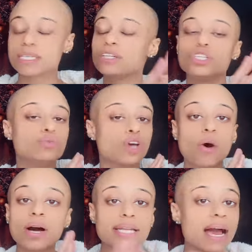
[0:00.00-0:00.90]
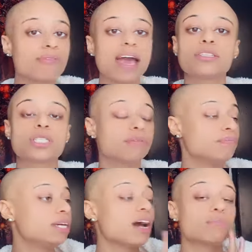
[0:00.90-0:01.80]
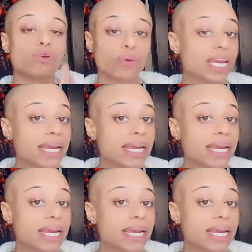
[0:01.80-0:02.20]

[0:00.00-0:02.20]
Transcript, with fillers: I'm telling you, don't allow that to become